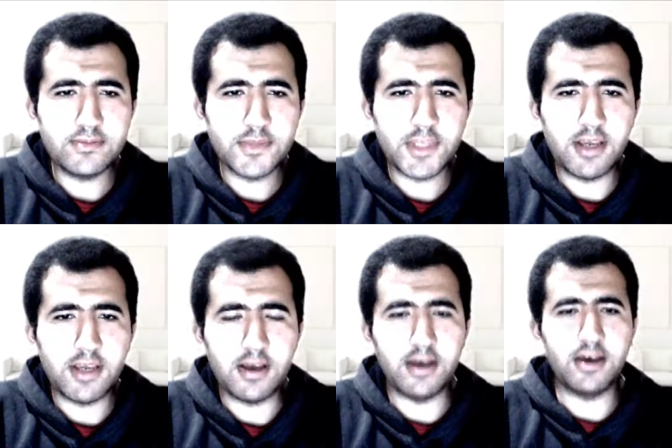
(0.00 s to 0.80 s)

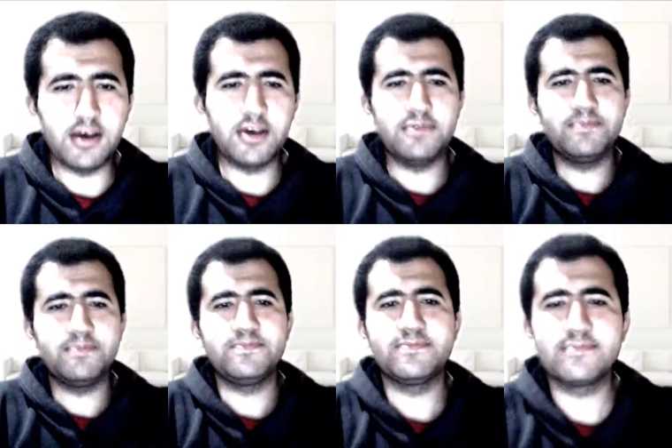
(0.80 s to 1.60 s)
Um,
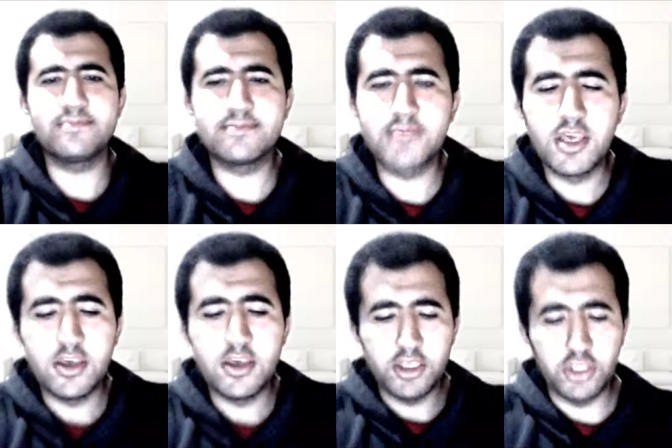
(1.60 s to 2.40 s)

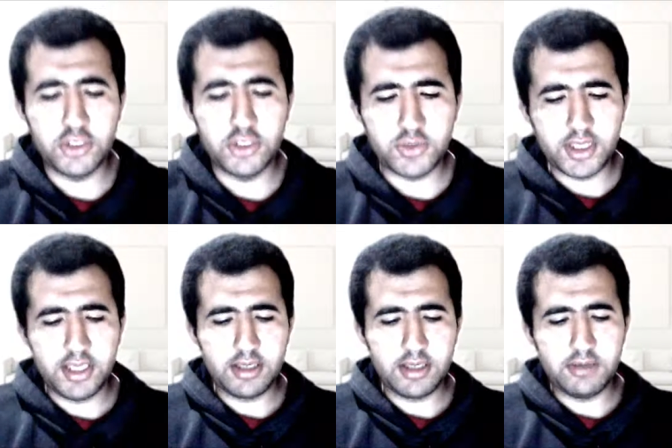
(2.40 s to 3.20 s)
usually,
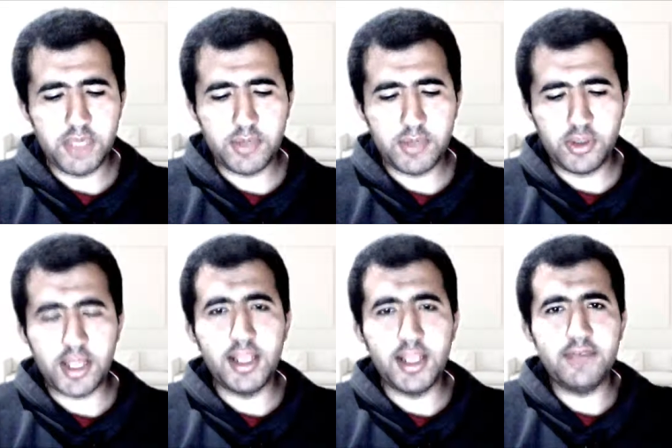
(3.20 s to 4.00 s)
people that
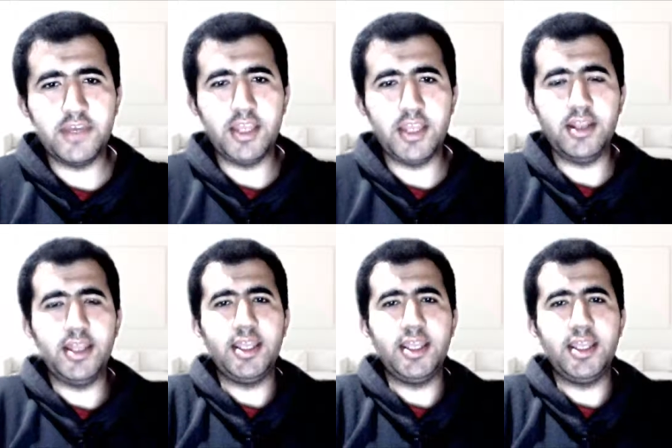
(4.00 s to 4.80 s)
live in a
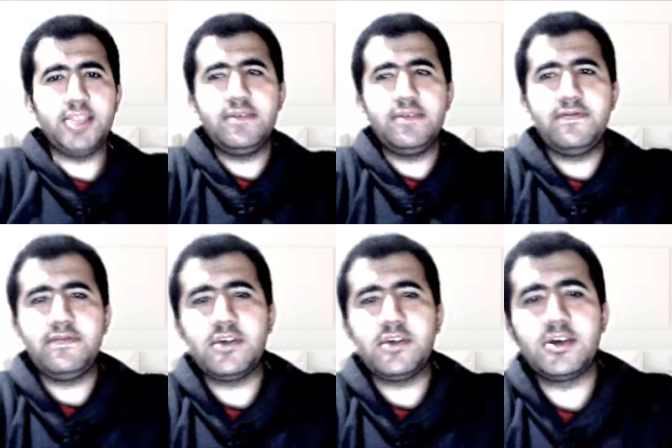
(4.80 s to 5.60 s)
native
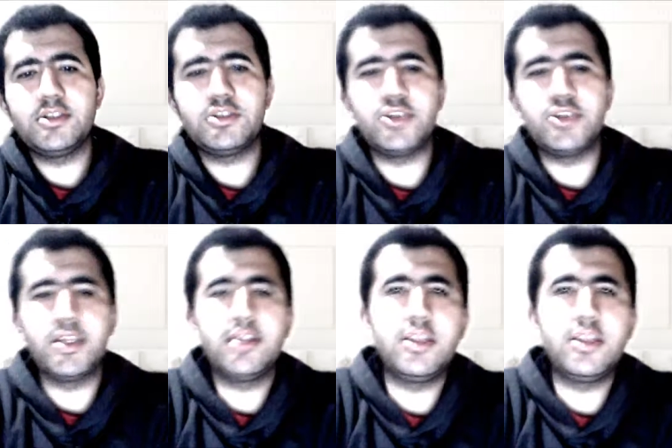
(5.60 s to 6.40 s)
country, they
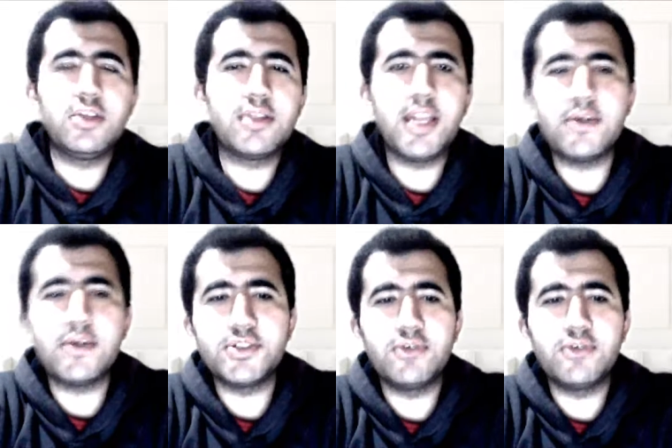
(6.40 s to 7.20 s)
know the language
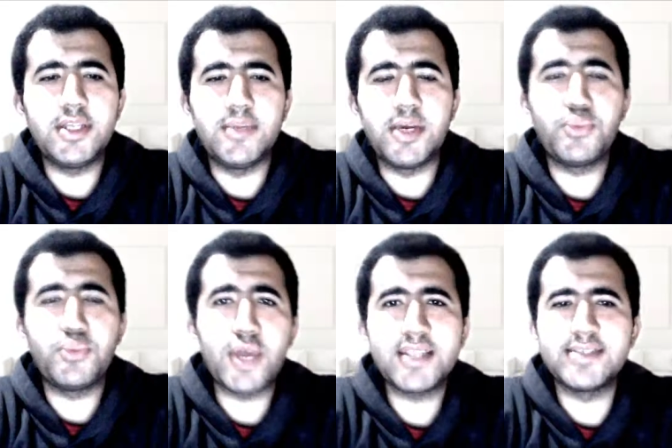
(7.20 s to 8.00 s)
already by
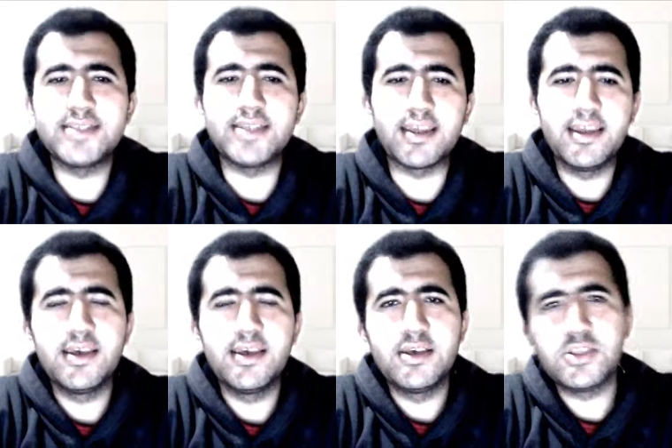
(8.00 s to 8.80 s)
practicing.
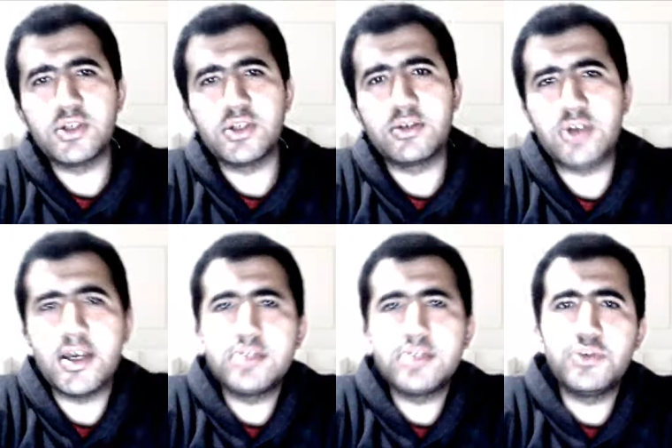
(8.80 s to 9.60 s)
So try
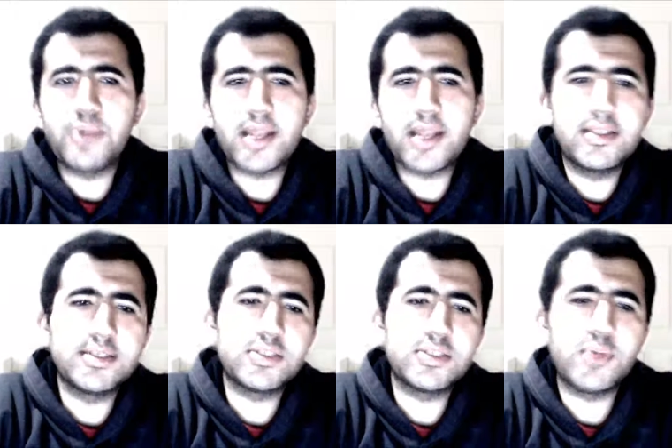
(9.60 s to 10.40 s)
to practice as
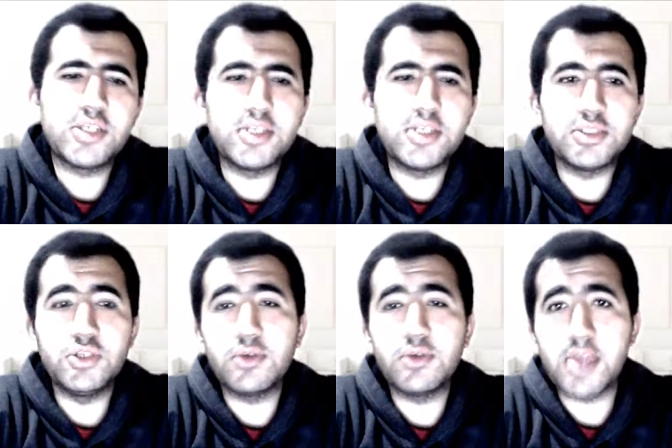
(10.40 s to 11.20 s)
much as you
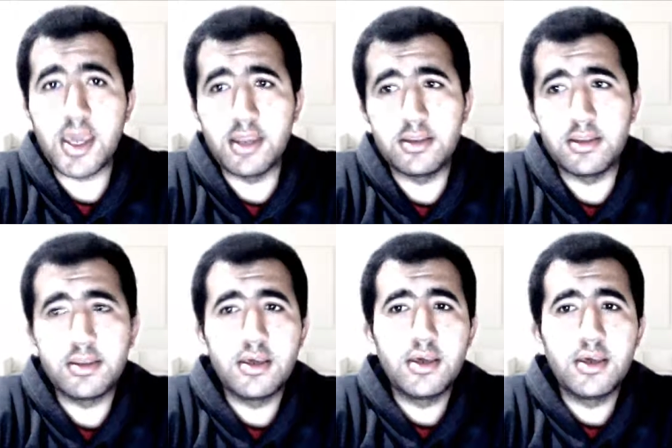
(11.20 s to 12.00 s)
can
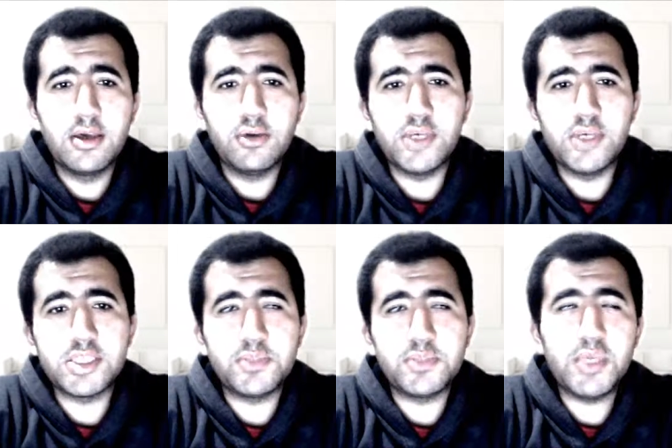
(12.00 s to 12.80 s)
with
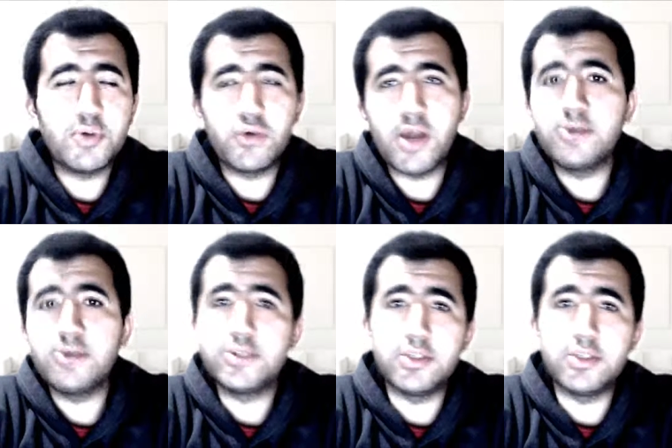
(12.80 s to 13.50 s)
people around you.